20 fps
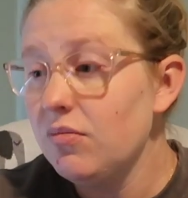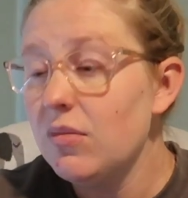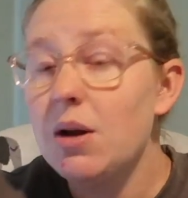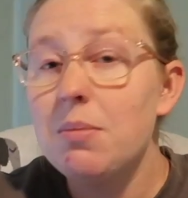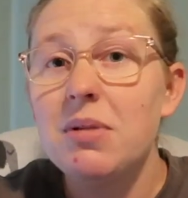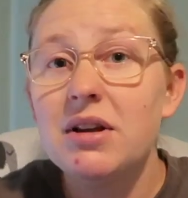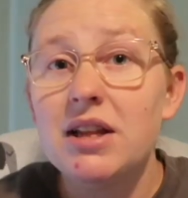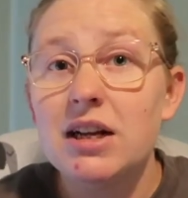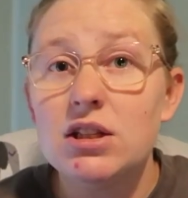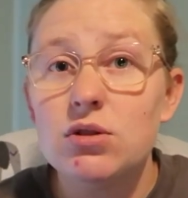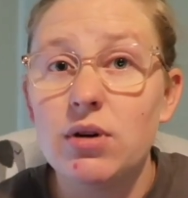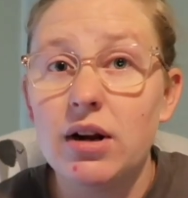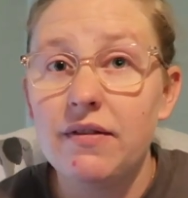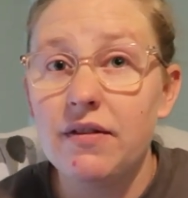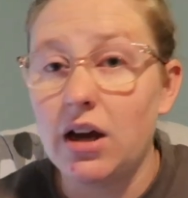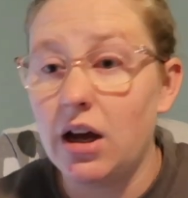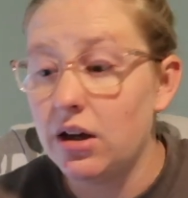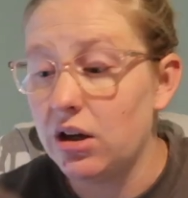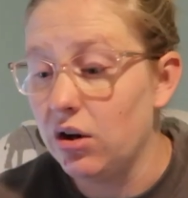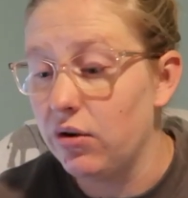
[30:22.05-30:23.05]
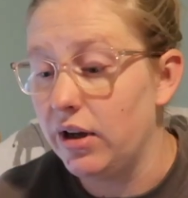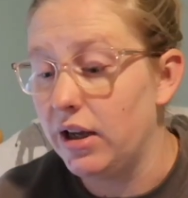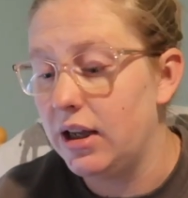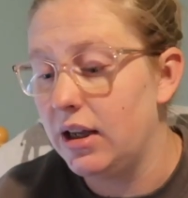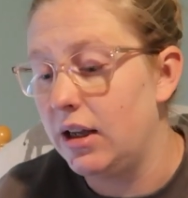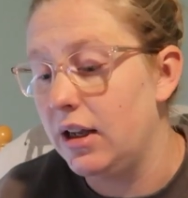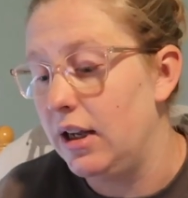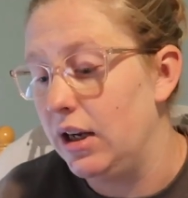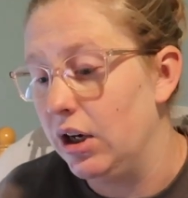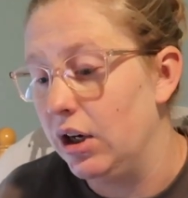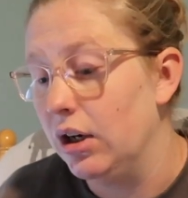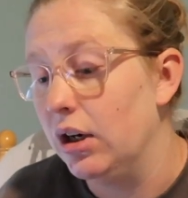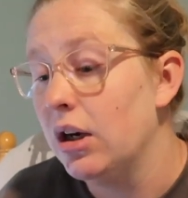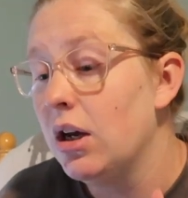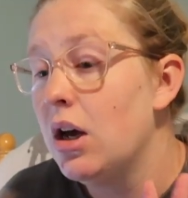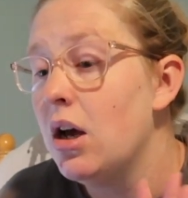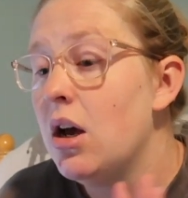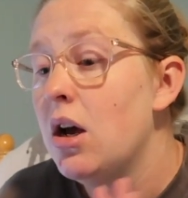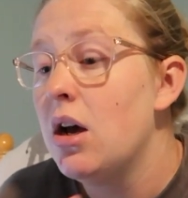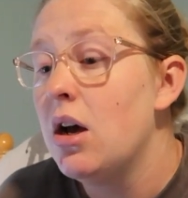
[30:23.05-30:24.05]
But that's what I've got going here
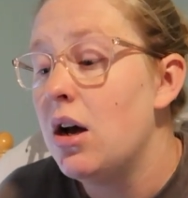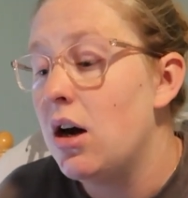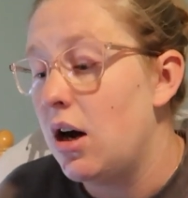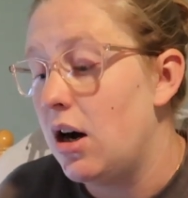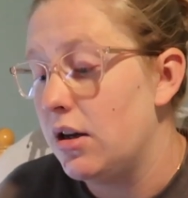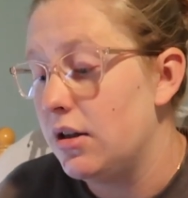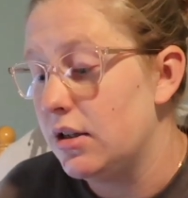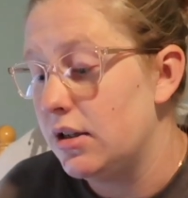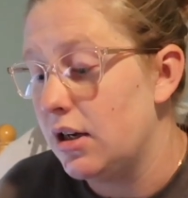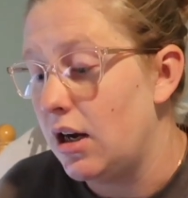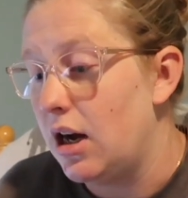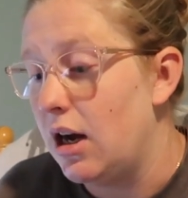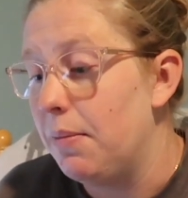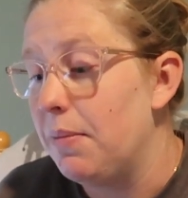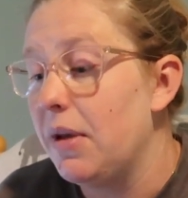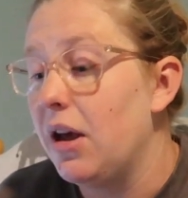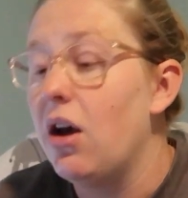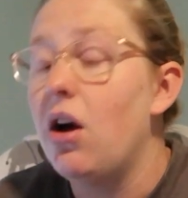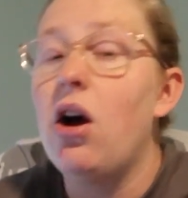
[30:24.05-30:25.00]
on the top.